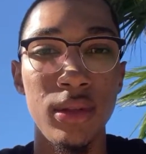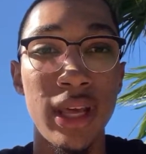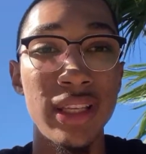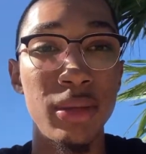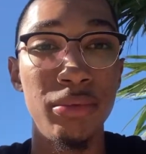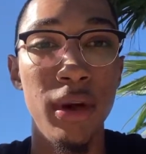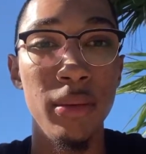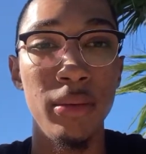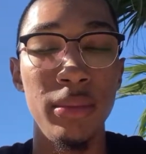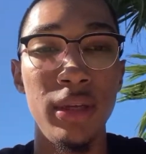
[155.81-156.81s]
That's a
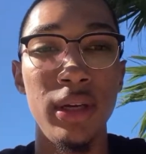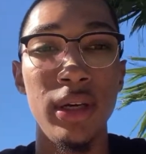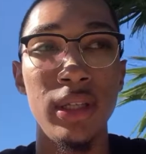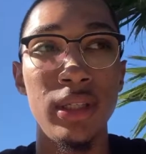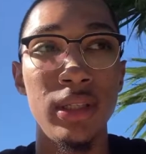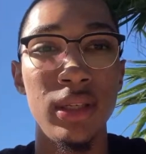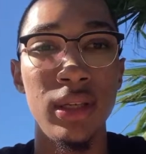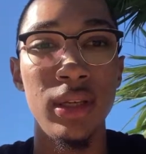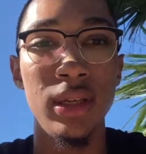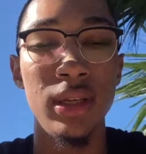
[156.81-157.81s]
problem, because
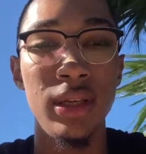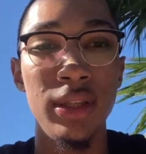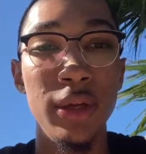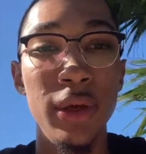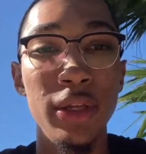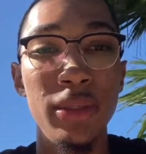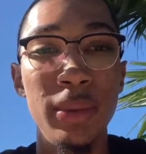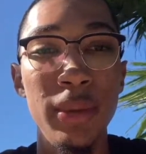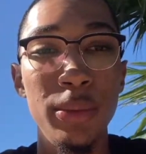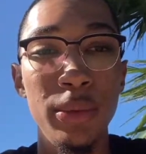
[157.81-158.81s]
those
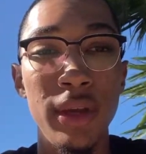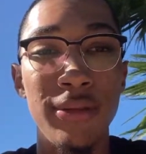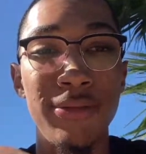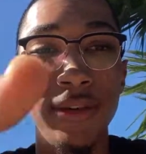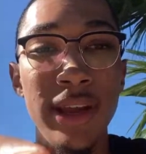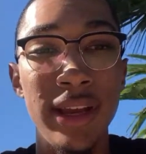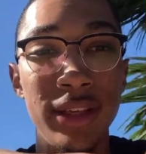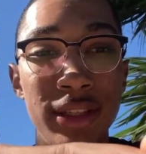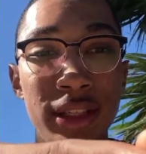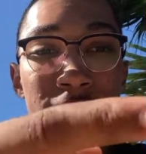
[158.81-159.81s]
people, your
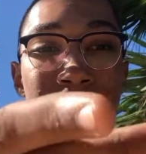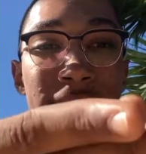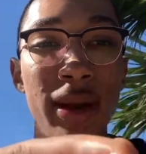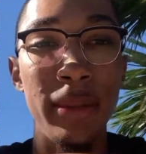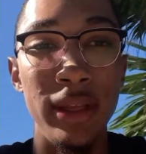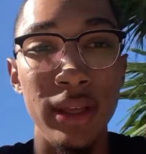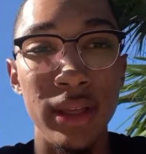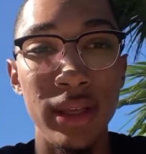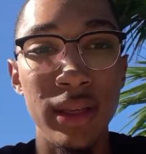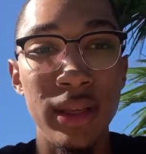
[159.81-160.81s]
friends, your family,
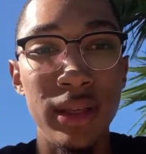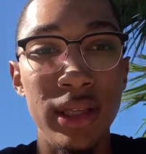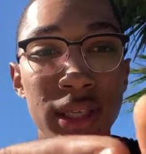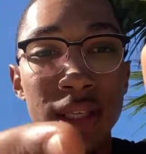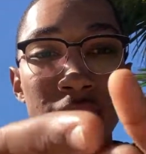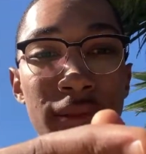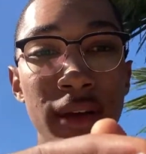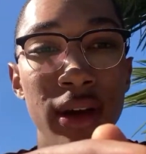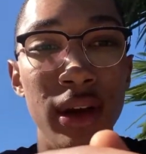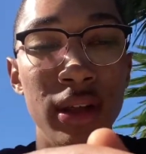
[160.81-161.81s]
your
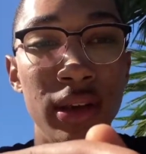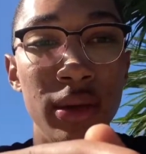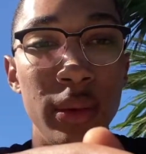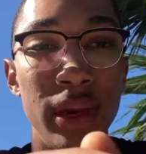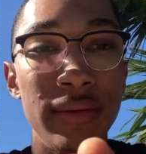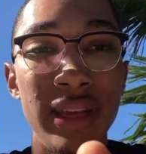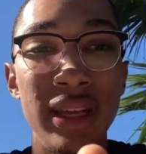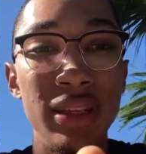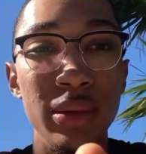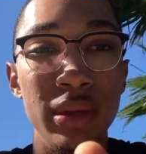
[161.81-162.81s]
significant other, whatever you're
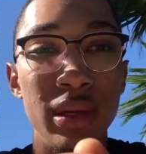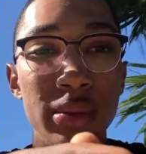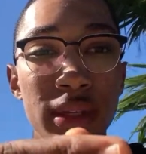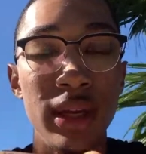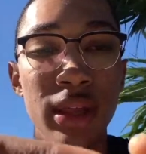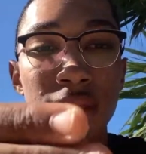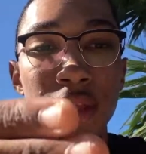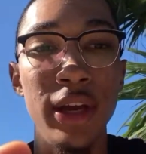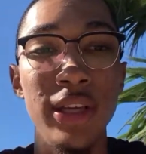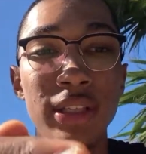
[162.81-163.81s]
into, you know what I'm saying?
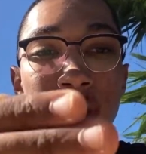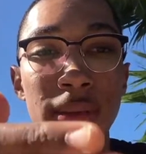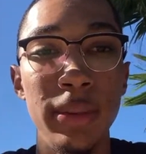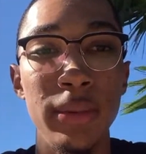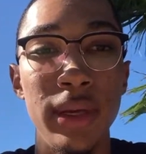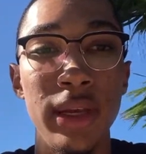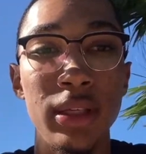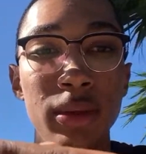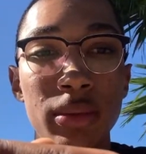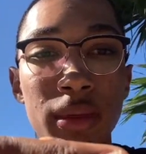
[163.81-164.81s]
Those are the people that you're
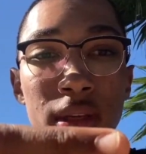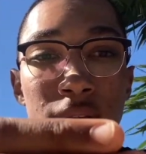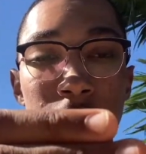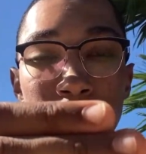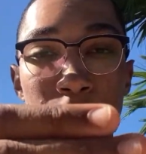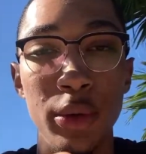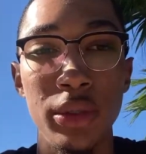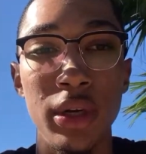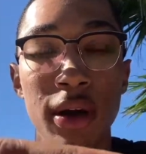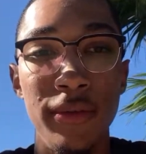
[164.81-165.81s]
supposed to be the
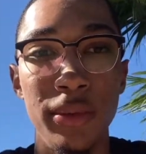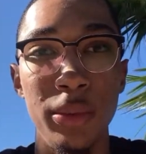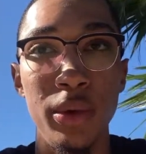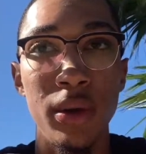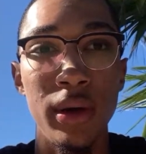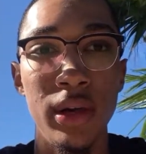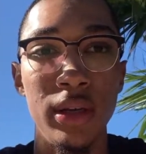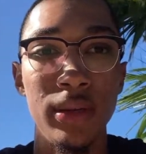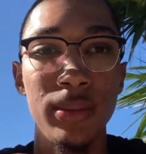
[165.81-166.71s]
most comfortable around.